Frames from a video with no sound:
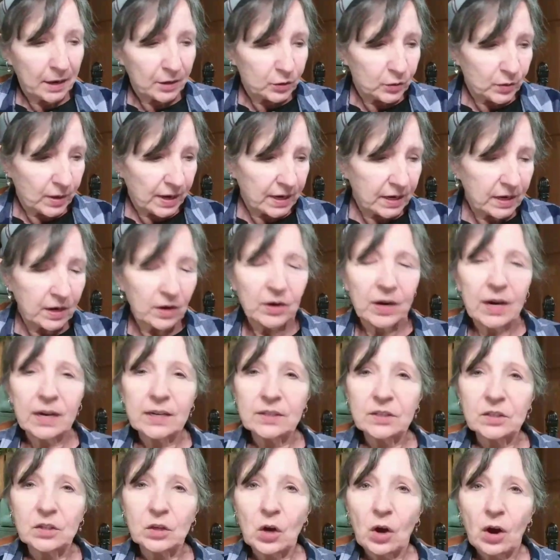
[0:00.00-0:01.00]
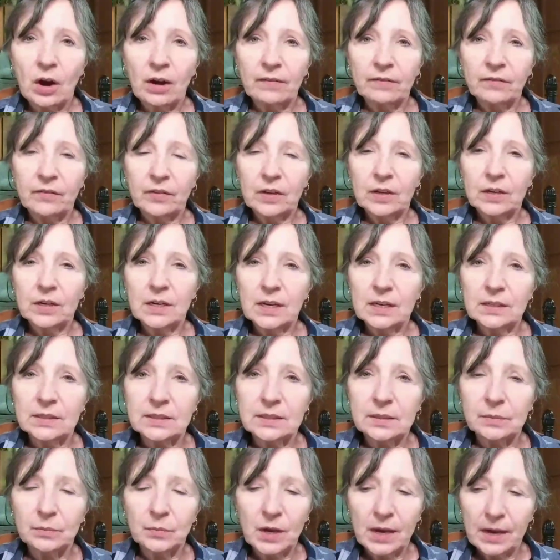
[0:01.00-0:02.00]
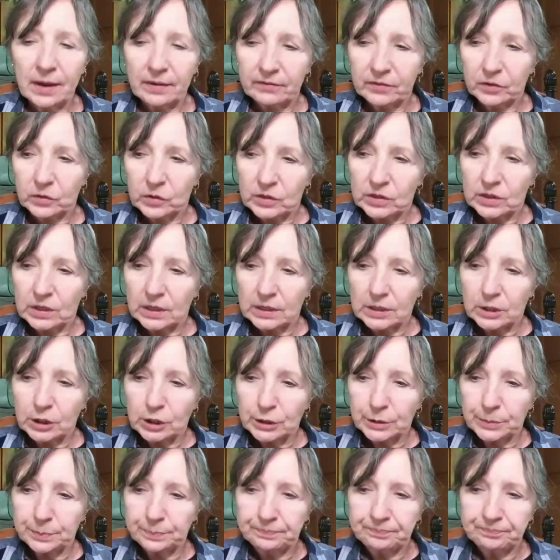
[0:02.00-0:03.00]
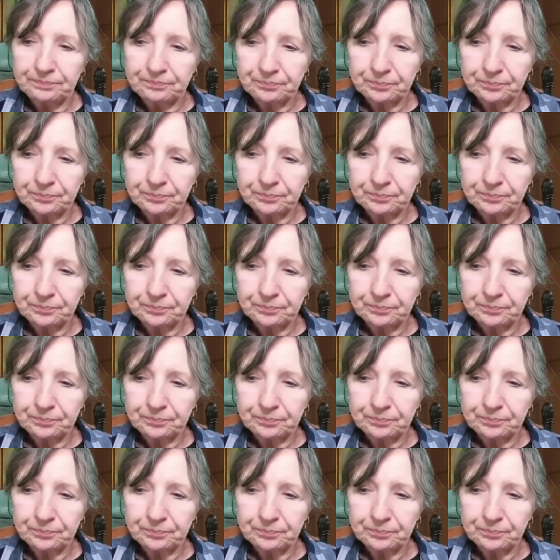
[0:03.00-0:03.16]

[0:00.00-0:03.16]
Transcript: drank our iced coffee and had some conversation.